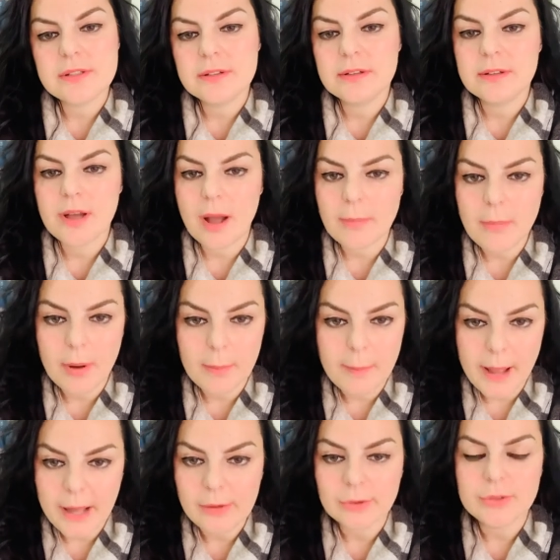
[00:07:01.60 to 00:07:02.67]
come
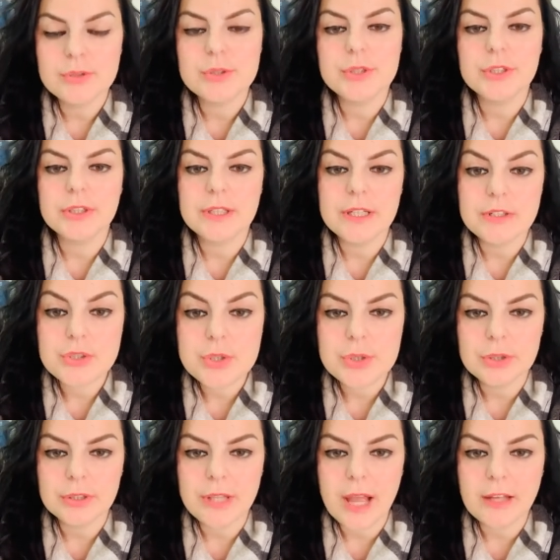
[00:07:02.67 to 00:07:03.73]
about into your
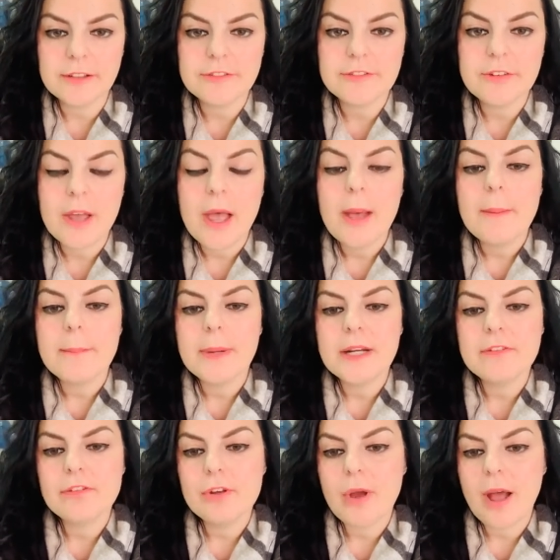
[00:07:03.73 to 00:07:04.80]
life, but if
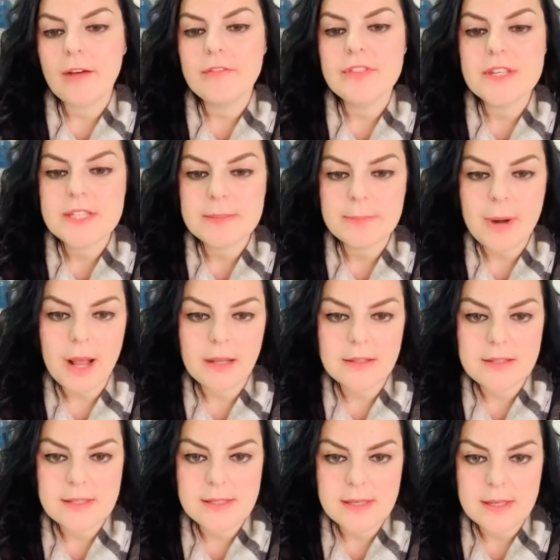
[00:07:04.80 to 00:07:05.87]
you have these
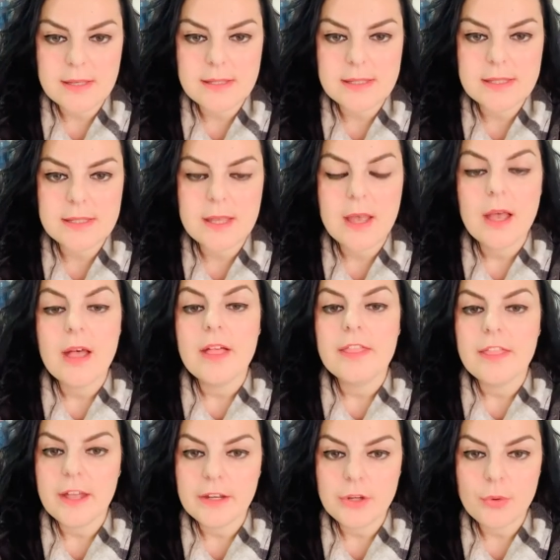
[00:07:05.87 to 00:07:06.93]
practices,
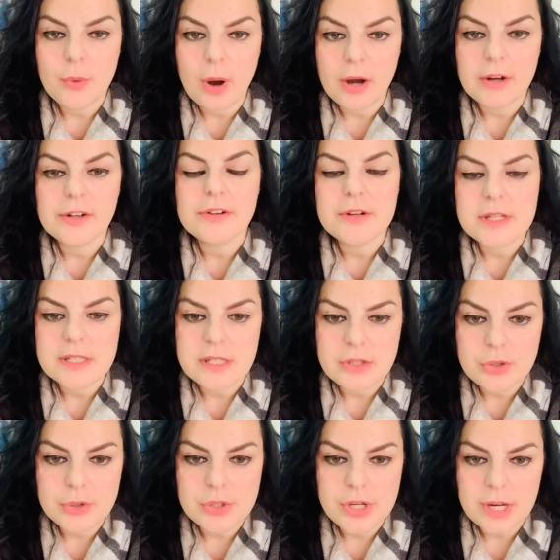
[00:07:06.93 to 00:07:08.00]
then you are increasing
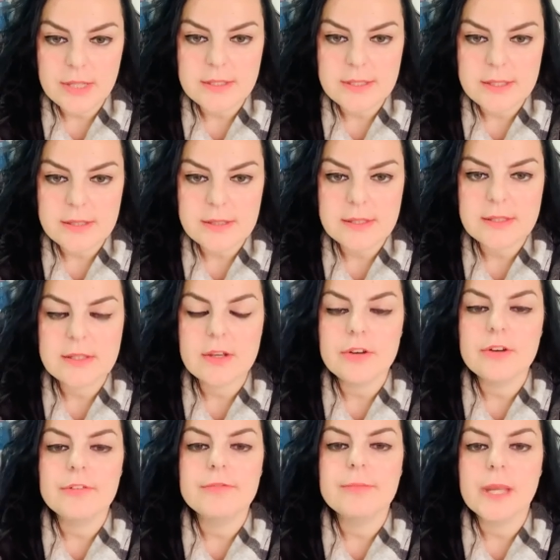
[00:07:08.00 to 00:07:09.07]
your chances
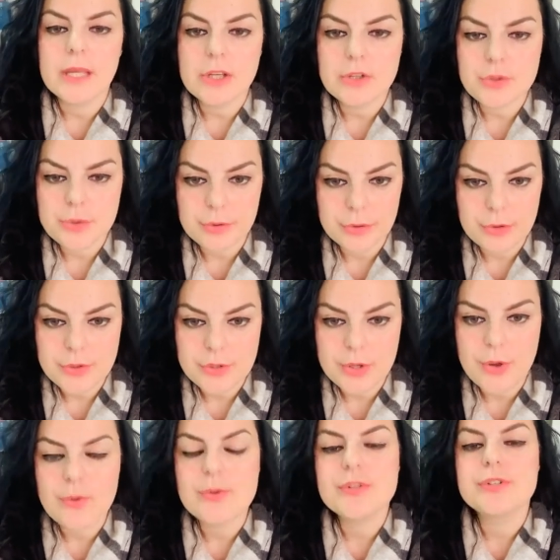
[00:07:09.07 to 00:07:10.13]
of making sure those
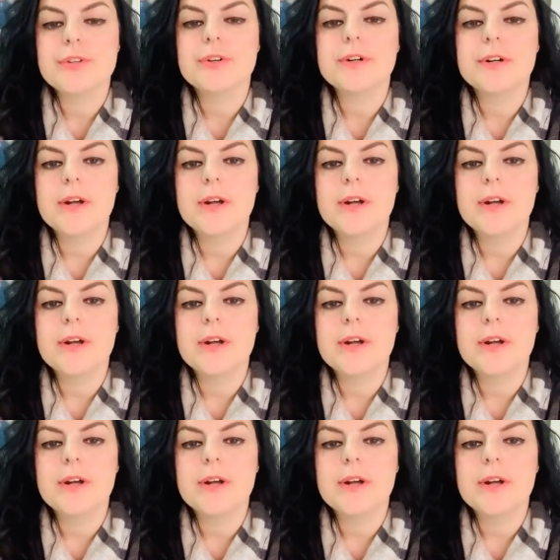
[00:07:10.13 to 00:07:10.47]
goals are